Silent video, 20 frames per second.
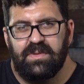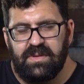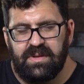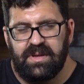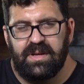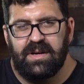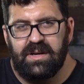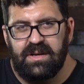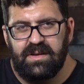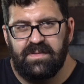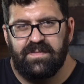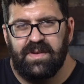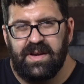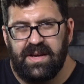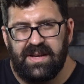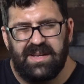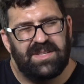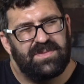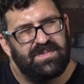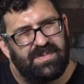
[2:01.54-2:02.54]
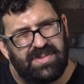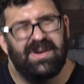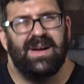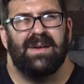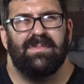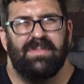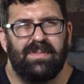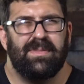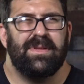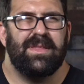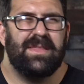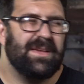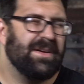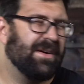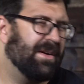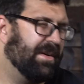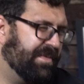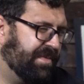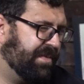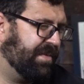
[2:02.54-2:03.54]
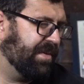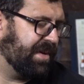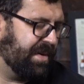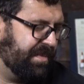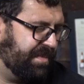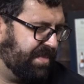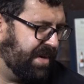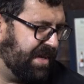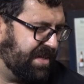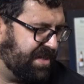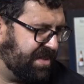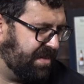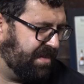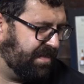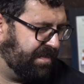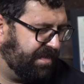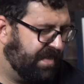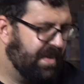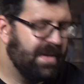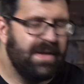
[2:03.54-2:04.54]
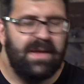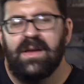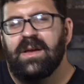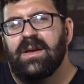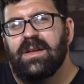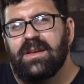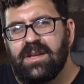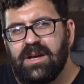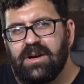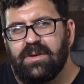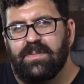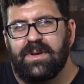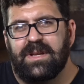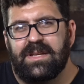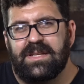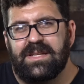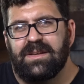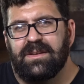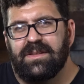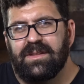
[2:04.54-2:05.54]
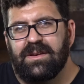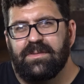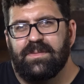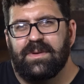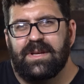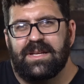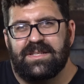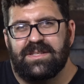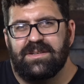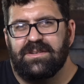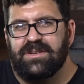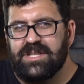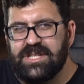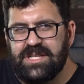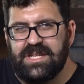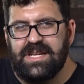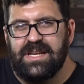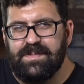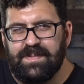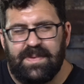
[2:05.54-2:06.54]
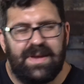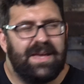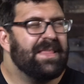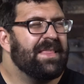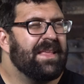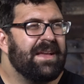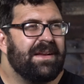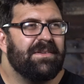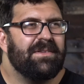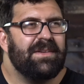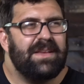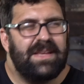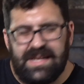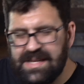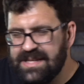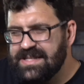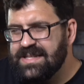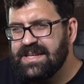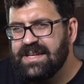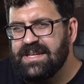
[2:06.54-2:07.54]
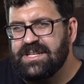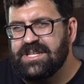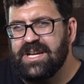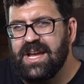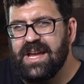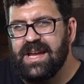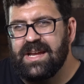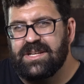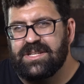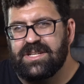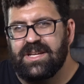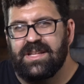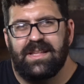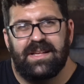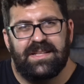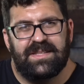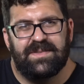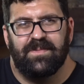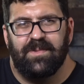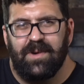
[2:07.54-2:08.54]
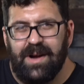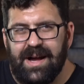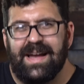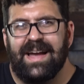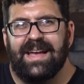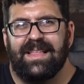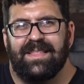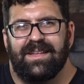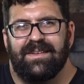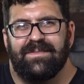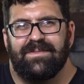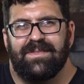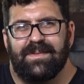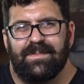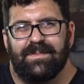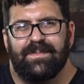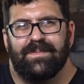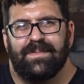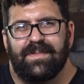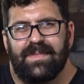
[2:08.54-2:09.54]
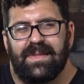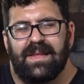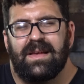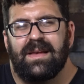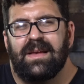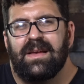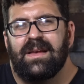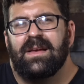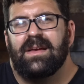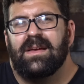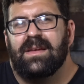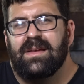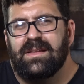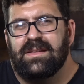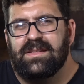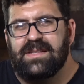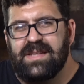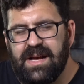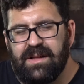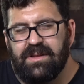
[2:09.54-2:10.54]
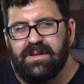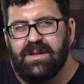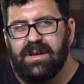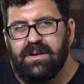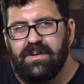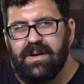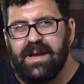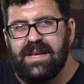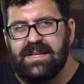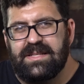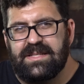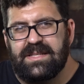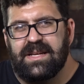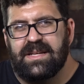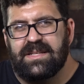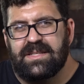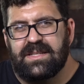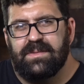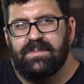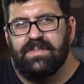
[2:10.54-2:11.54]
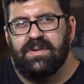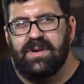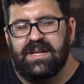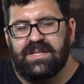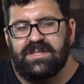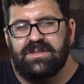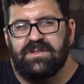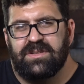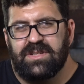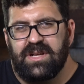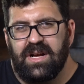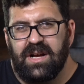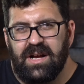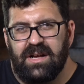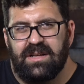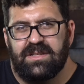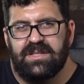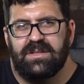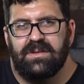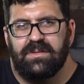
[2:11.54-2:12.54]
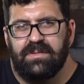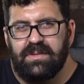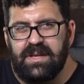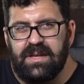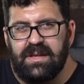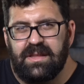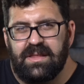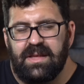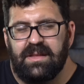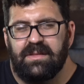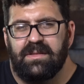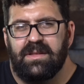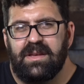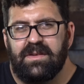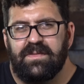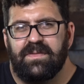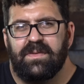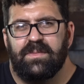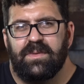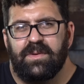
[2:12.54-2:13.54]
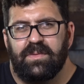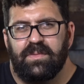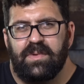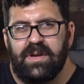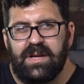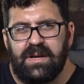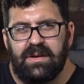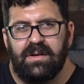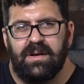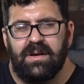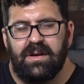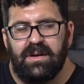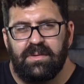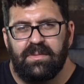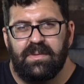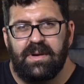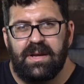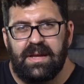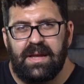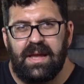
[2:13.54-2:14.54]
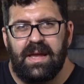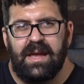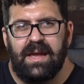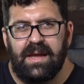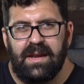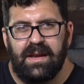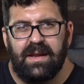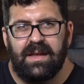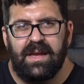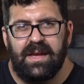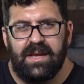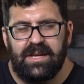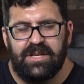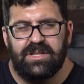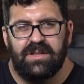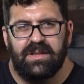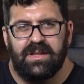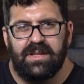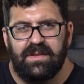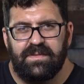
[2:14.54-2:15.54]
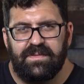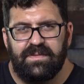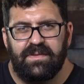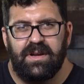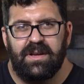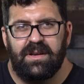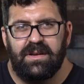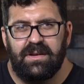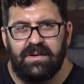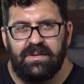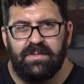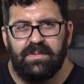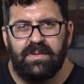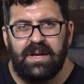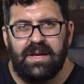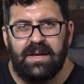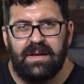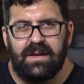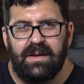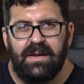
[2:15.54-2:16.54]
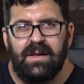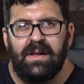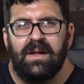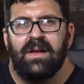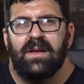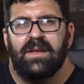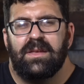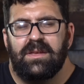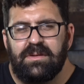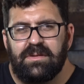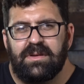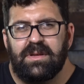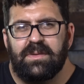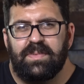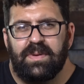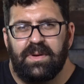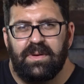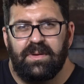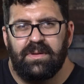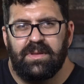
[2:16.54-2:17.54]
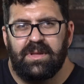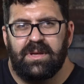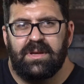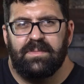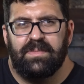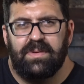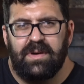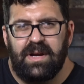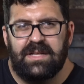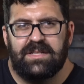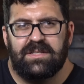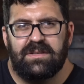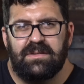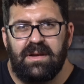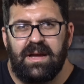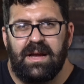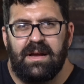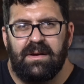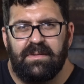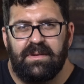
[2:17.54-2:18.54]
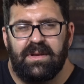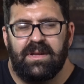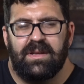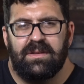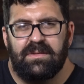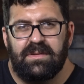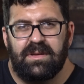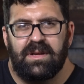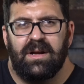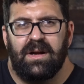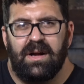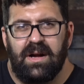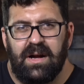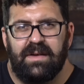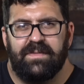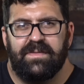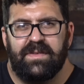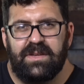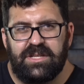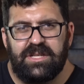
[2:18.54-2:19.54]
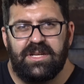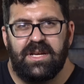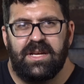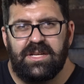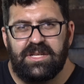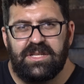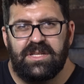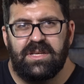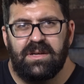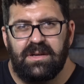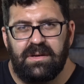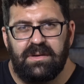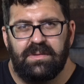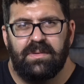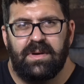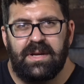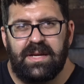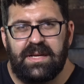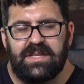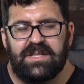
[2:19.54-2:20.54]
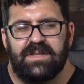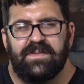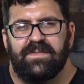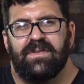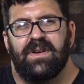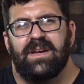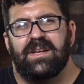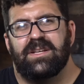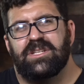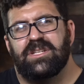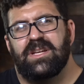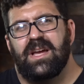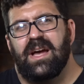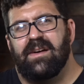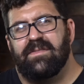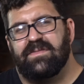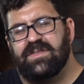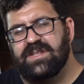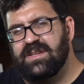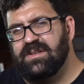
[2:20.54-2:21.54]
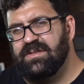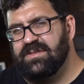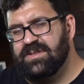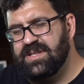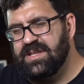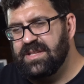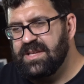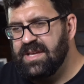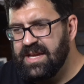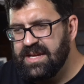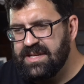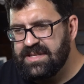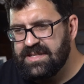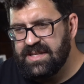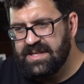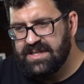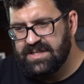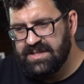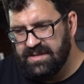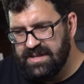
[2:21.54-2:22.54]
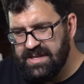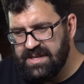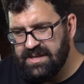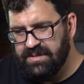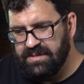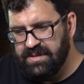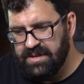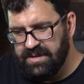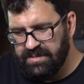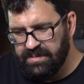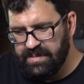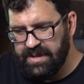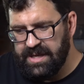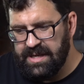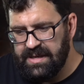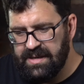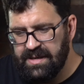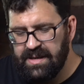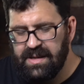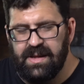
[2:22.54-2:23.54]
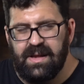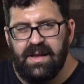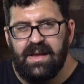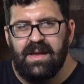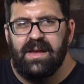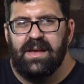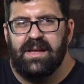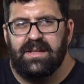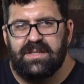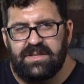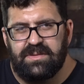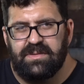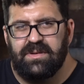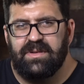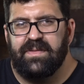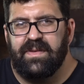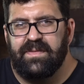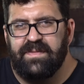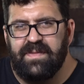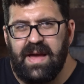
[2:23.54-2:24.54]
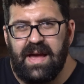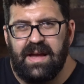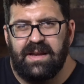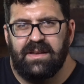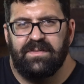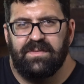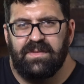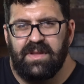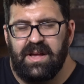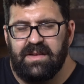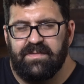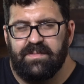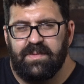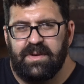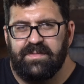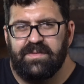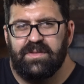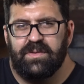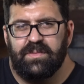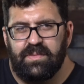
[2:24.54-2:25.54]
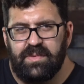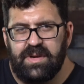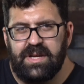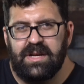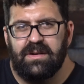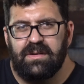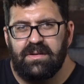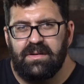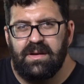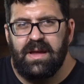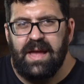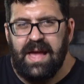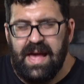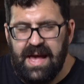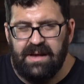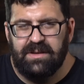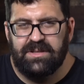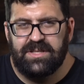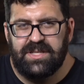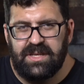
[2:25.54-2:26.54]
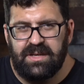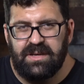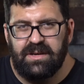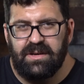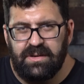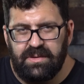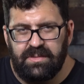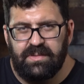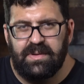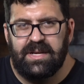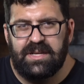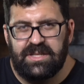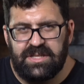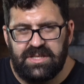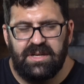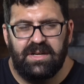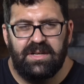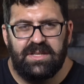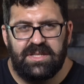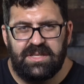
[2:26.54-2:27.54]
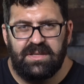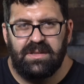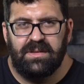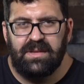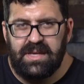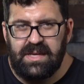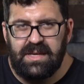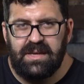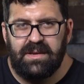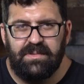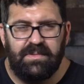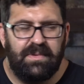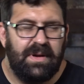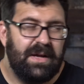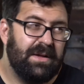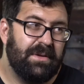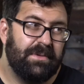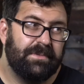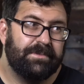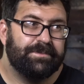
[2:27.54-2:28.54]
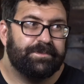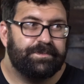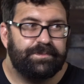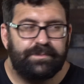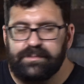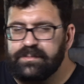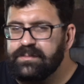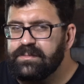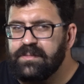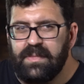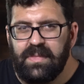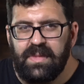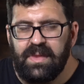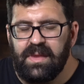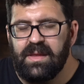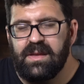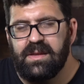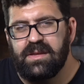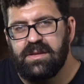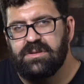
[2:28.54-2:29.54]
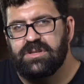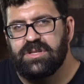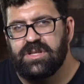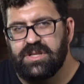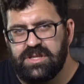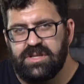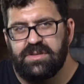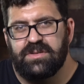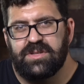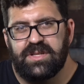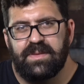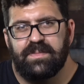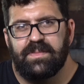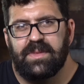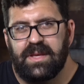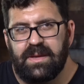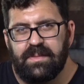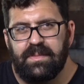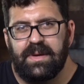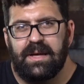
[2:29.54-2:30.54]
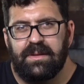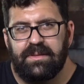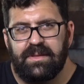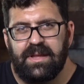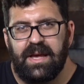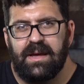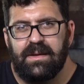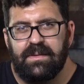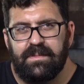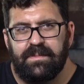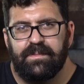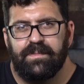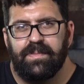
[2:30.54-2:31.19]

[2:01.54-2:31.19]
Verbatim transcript: really hard to find, it's probably the R four compressor. No big deal though, because they're cheap and they are easy to change, and that's why I love them. Delco A six compressors also leak. They leak from the rear O-ring and occasionally the front O-ring. You can pull the compressor out and you can often change the O-rings. The front shaft seals and the A six leak a little bit. It's sort of a fact of life, but if the rear housing O-ring starts to leak, well, you should do something about that.